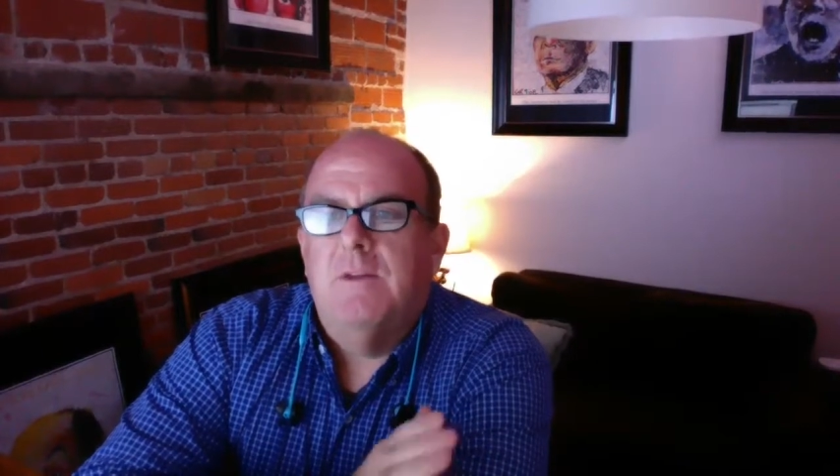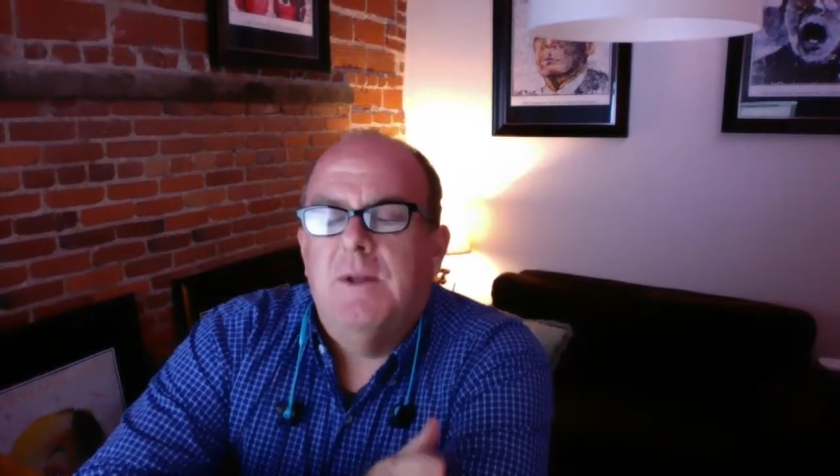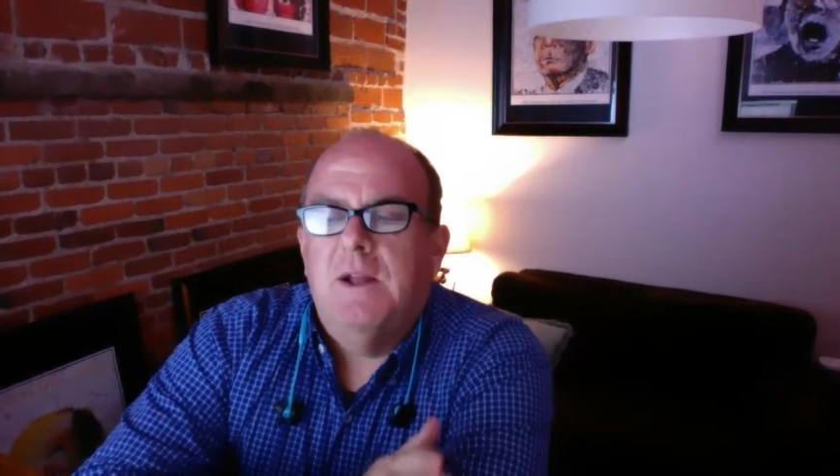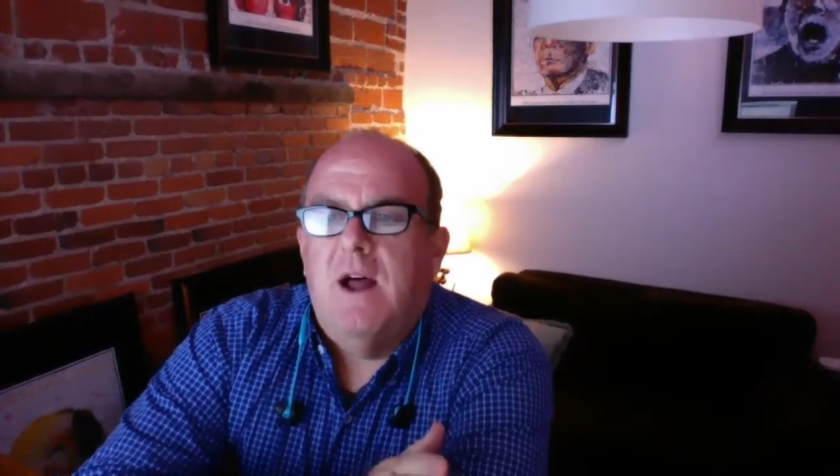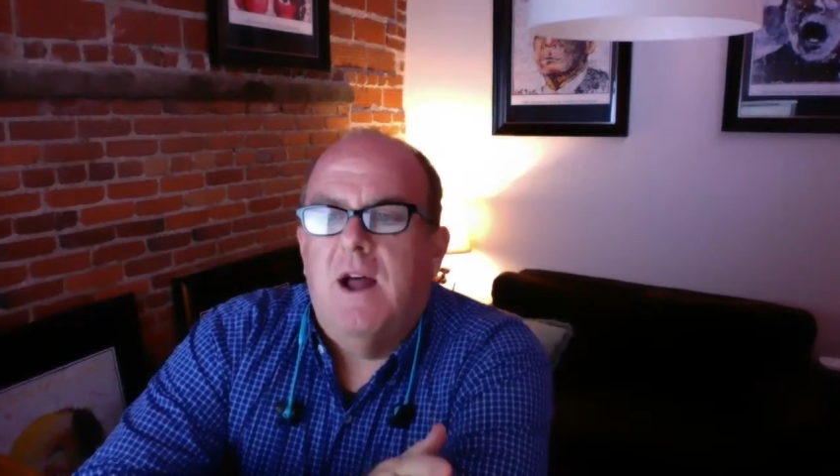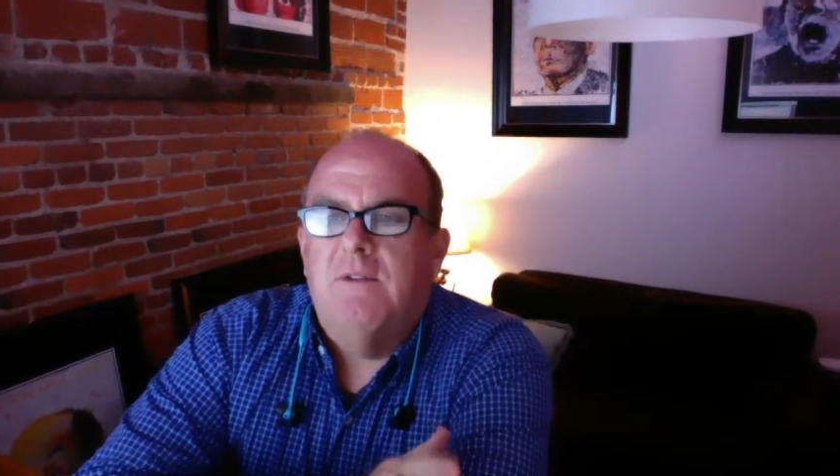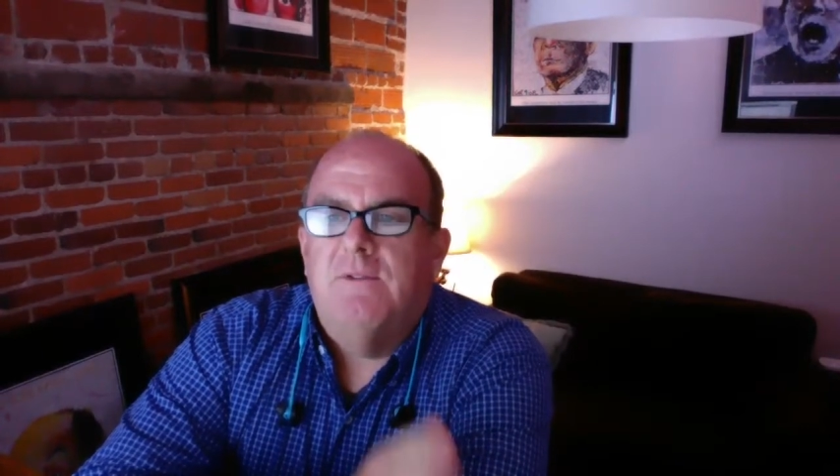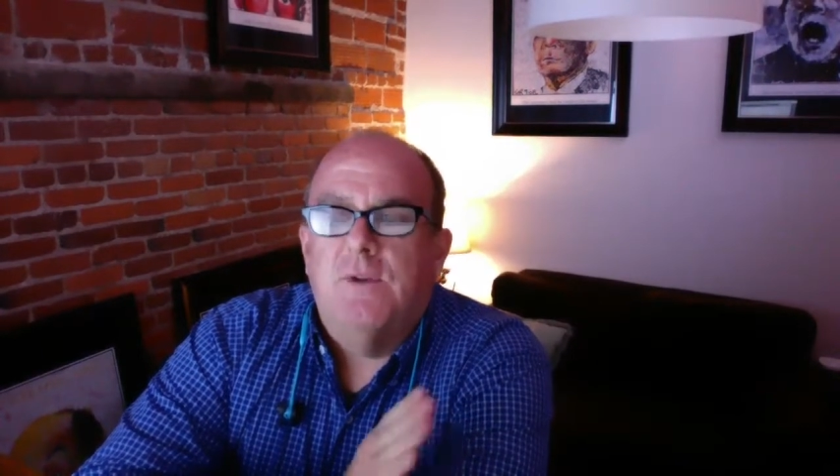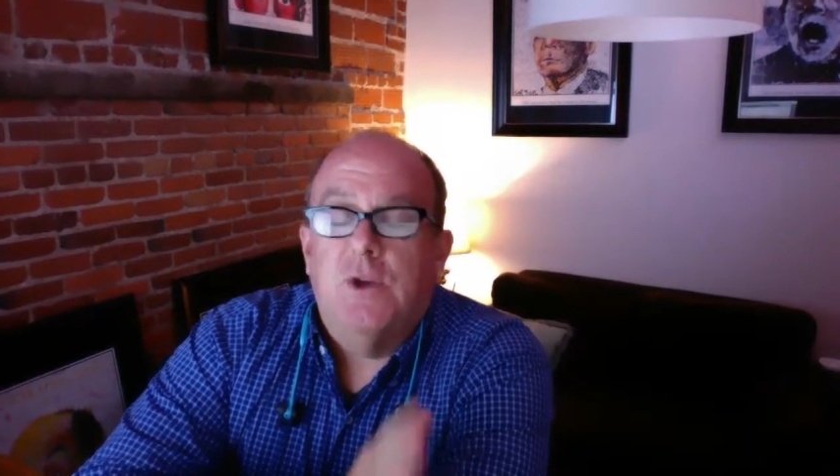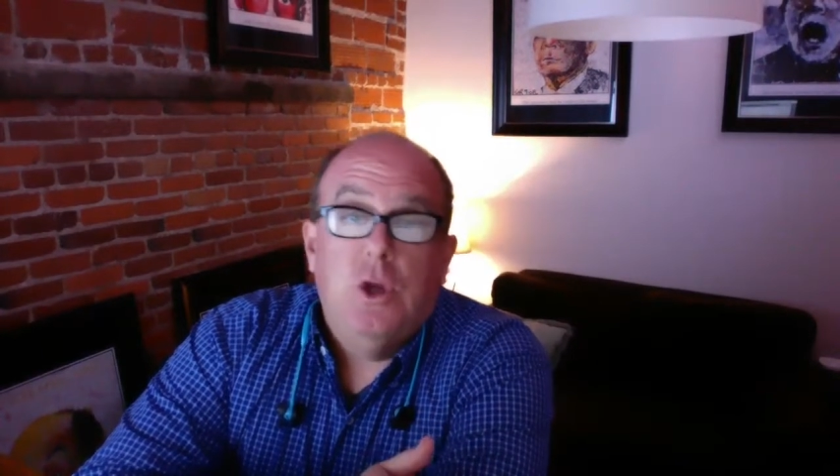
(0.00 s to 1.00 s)
to be alive
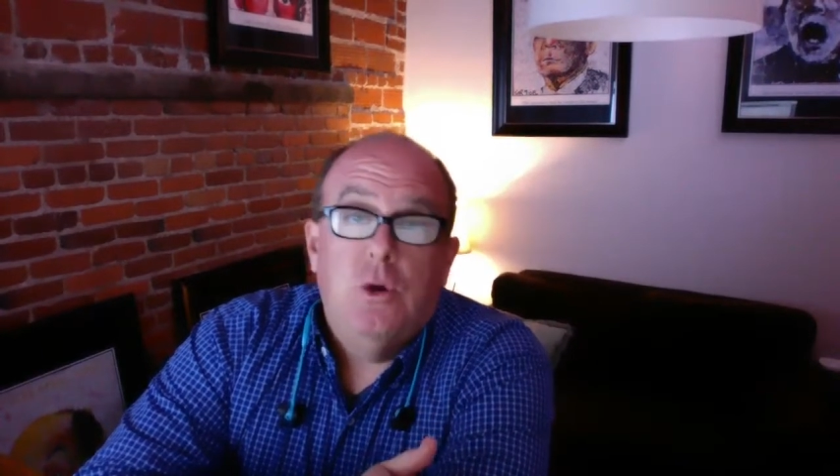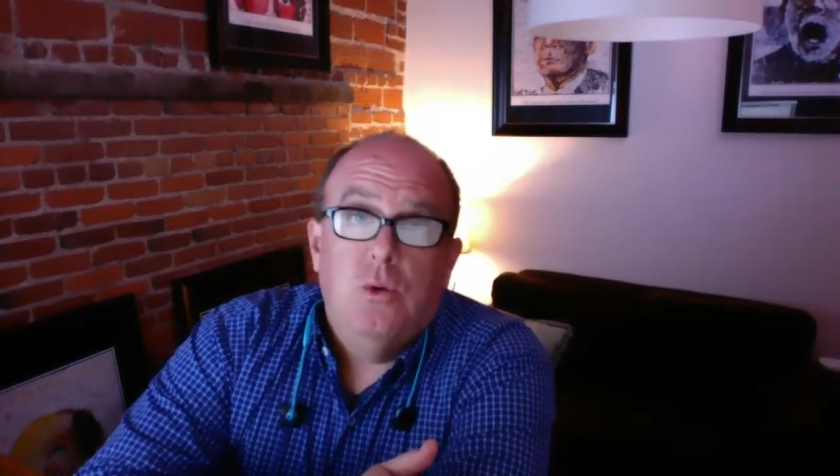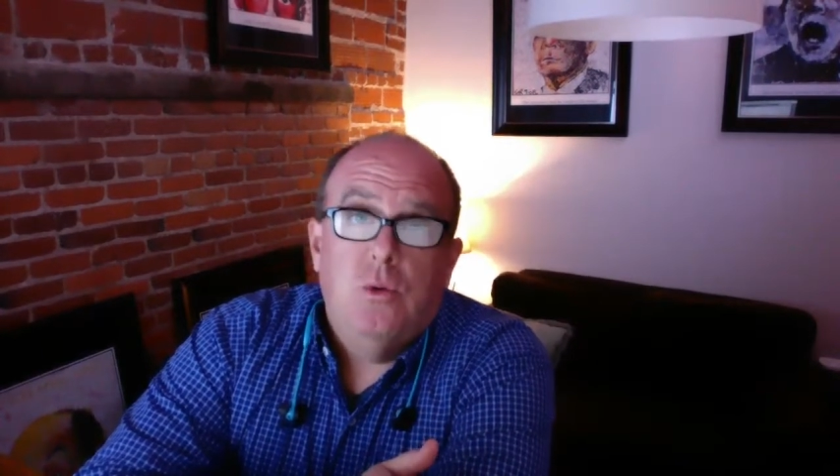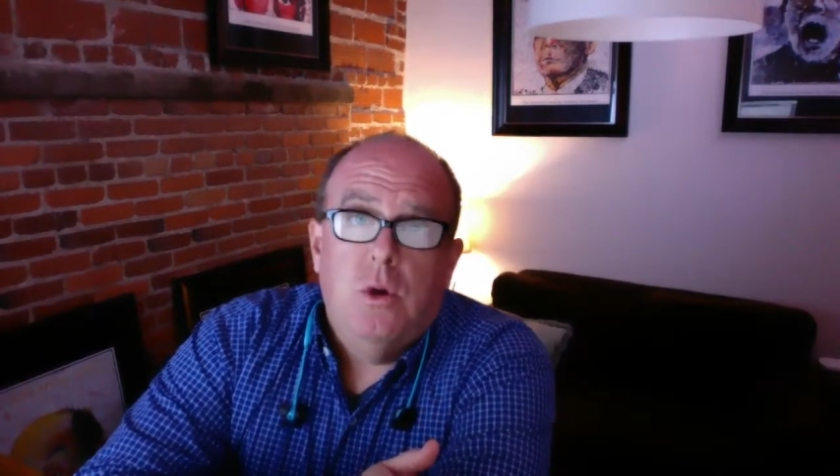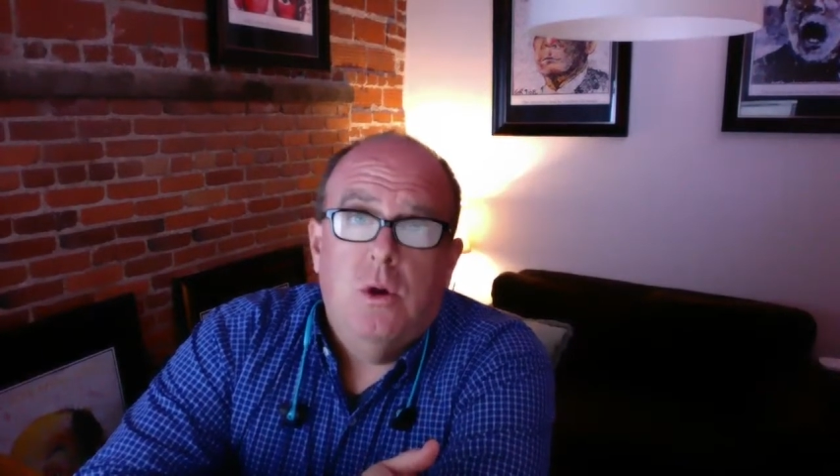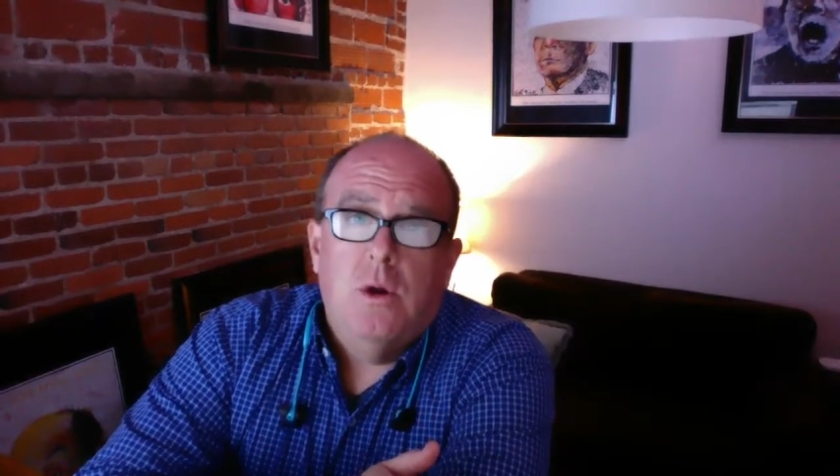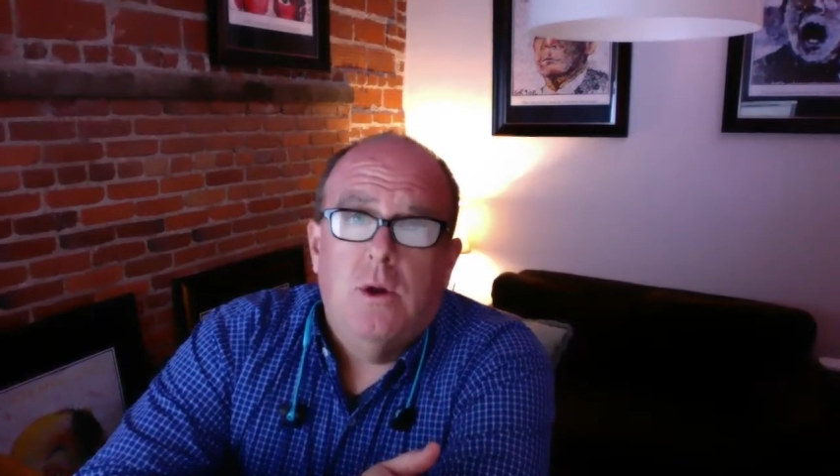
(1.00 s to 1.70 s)
for you